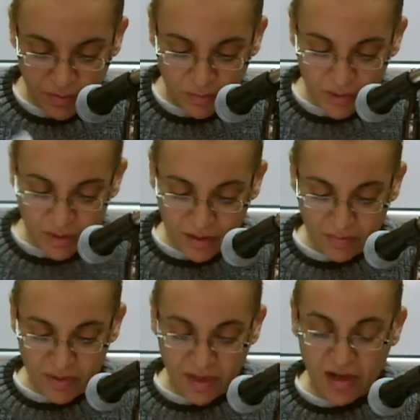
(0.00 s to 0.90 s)
what
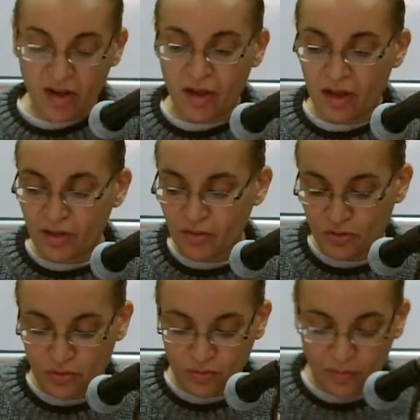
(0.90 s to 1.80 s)
I'm inclined
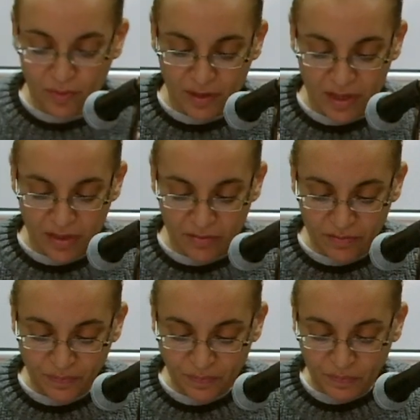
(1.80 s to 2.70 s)
to believe.
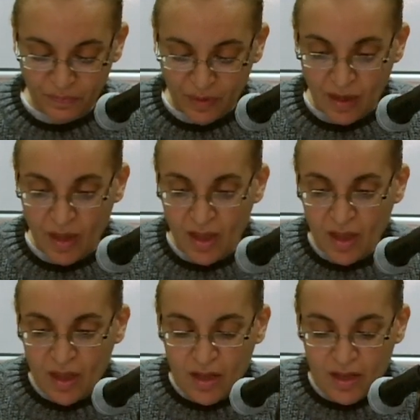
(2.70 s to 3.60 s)

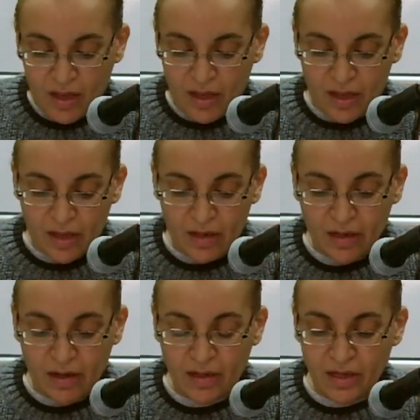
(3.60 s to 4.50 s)

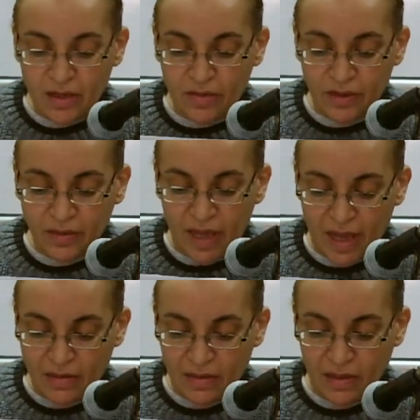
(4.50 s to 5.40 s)
Regarding the
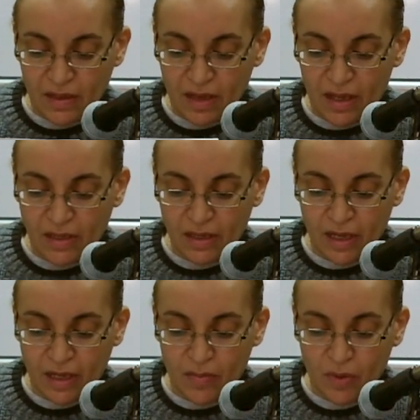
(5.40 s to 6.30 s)
dating,
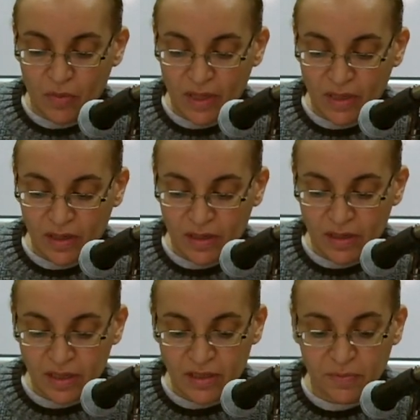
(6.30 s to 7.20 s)
I am awaiting an
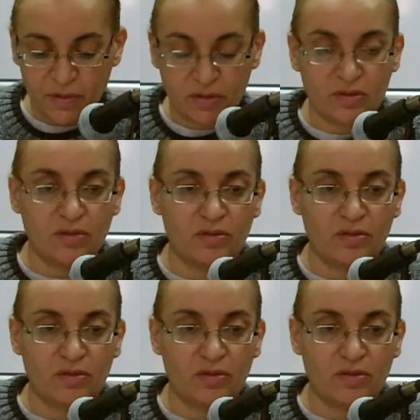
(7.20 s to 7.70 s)
expert